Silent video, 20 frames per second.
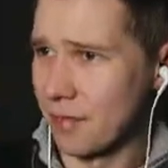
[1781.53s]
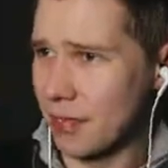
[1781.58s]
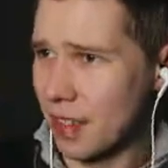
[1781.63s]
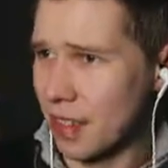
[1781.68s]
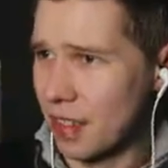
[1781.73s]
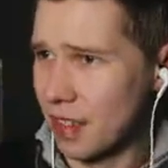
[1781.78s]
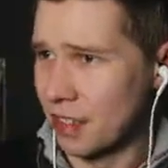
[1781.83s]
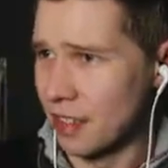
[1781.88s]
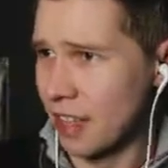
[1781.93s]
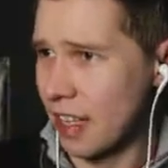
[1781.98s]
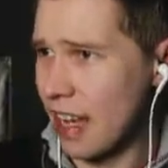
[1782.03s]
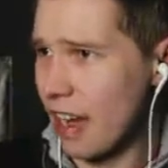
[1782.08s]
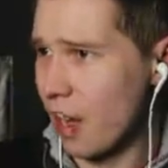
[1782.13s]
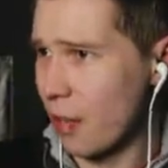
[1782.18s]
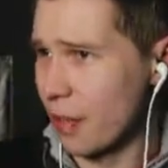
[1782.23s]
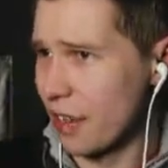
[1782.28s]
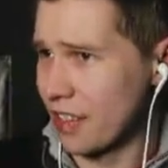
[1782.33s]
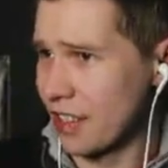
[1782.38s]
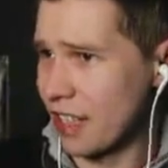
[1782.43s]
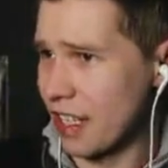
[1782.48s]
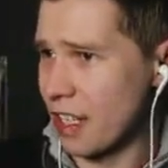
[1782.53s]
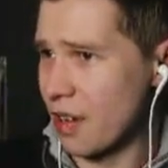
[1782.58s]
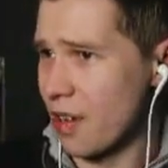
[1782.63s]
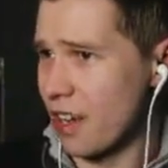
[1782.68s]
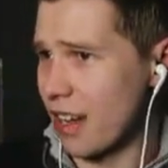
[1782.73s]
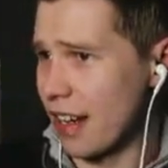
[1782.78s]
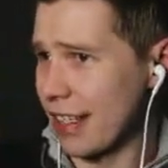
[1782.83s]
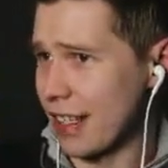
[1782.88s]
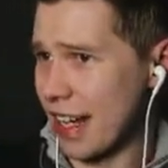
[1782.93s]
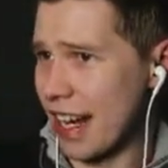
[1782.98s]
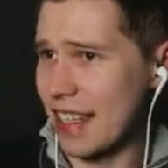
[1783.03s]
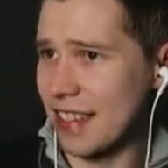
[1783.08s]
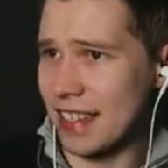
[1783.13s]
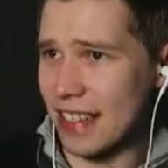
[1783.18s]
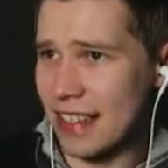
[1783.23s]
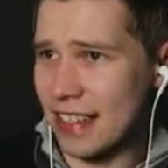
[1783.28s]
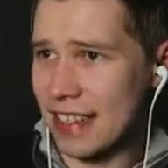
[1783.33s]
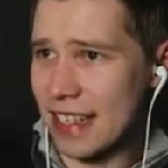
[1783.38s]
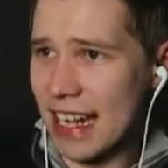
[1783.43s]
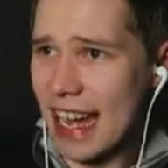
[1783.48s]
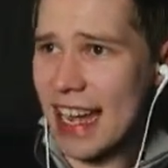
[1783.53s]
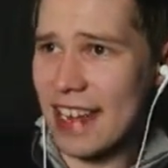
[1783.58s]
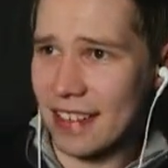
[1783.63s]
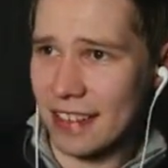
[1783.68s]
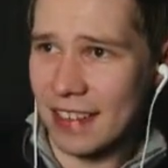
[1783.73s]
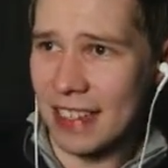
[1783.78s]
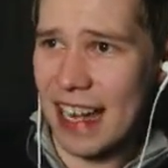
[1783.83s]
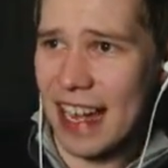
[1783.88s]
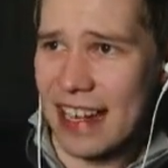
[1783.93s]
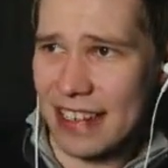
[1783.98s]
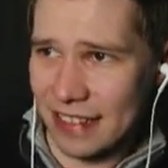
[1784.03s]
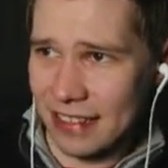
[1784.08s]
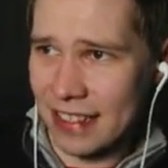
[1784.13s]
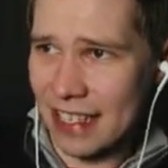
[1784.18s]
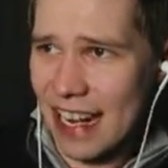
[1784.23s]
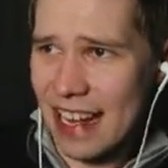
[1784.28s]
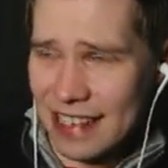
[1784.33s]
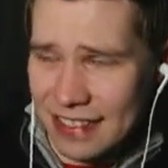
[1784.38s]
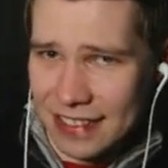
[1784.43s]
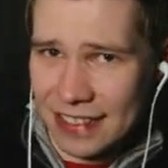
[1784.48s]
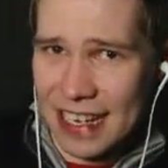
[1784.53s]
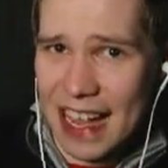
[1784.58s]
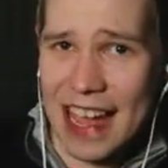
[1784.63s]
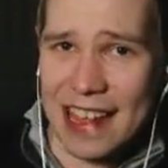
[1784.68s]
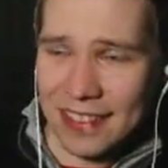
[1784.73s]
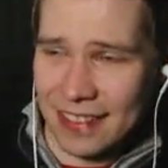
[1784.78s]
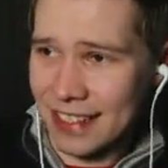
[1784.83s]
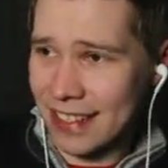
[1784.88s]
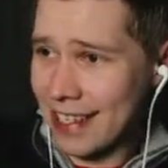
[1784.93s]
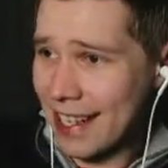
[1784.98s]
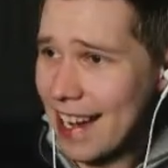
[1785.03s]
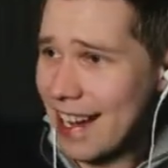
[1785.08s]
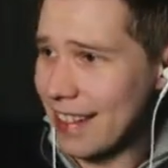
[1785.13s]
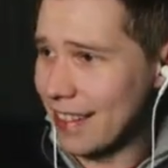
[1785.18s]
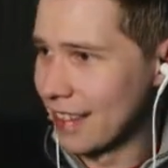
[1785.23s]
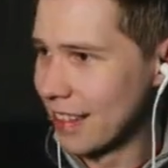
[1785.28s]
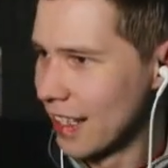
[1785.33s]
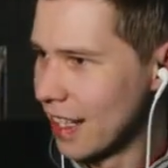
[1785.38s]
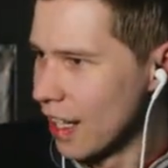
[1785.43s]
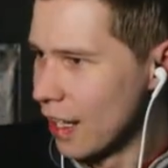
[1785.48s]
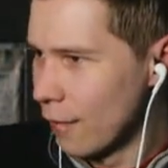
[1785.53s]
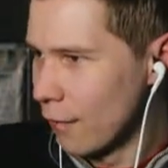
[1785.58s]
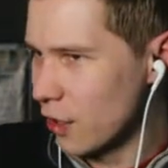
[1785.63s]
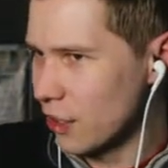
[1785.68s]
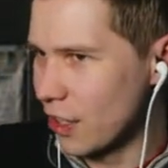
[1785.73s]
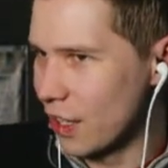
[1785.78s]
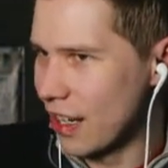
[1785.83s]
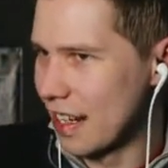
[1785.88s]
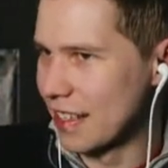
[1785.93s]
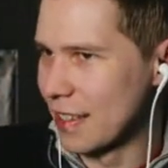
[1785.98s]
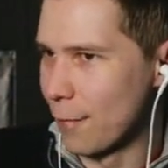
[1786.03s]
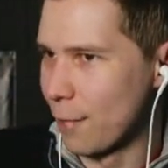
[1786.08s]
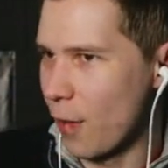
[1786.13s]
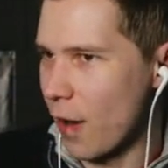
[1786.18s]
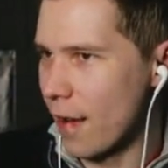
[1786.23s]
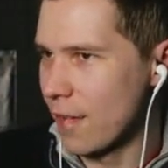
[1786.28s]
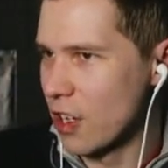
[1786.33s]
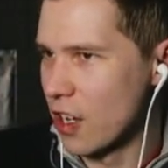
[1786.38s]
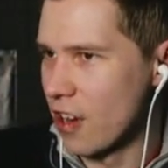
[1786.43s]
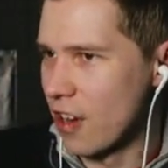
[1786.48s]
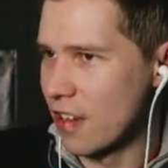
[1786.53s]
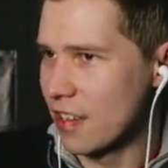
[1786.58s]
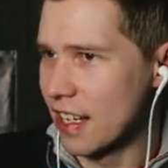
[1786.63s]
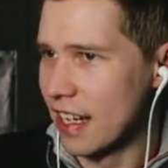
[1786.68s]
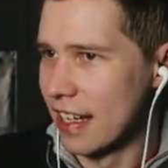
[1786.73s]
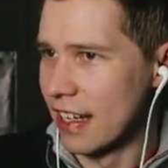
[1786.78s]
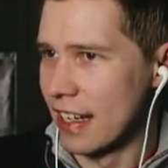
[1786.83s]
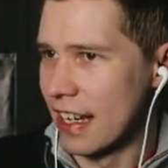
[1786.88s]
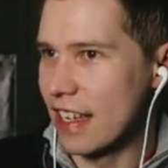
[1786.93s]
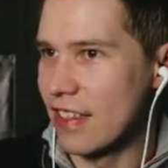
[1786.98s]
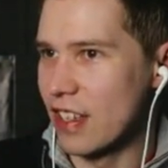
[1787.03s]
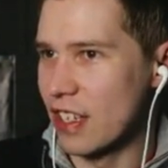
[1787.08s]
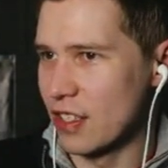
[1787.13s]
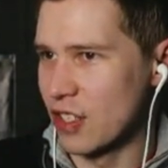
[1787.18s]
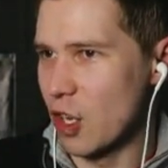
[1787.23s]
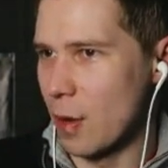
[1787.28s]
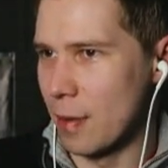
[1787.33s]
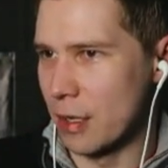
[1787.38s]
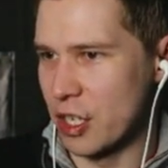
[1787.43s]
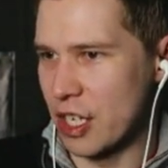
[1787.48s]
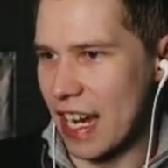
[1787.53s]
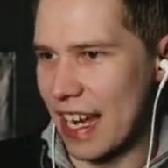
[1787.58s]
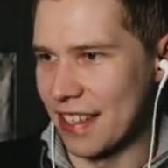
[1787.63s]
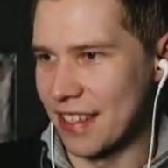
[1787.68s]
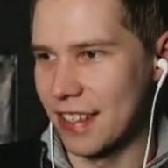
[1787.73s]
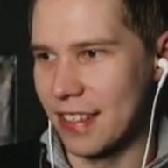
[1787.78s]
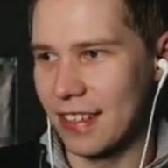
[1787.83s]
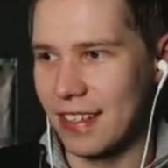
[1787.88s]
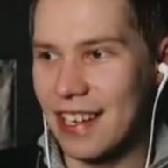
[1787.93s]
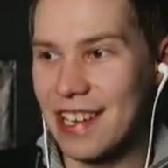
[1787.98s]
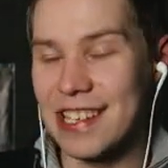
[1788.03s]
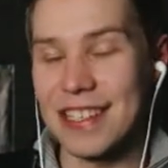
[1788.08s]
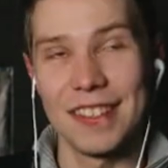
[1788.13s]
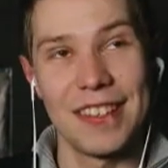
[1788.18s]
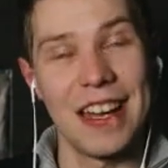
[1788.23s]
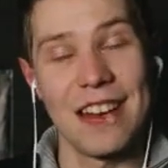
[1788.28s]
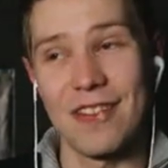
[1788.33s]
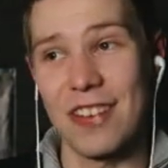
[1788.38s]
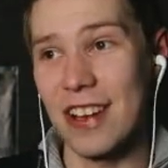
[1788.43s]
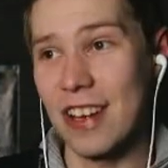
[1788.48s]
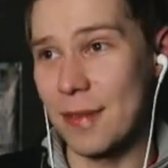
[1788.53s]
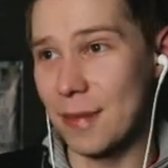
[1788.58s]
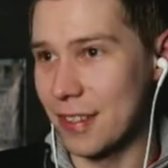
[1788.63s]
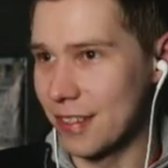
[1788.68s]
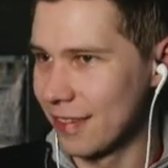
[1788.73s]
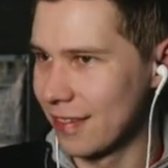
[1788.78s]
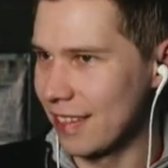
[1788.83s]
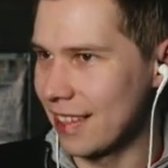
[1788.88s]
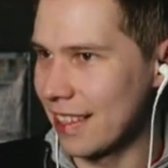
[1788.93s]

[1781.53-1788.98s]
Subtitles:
So yeah, I want to see you guys chanting cat, cat, cat, cat, cat for donating €5 in the super chat. Hey, that rhymes.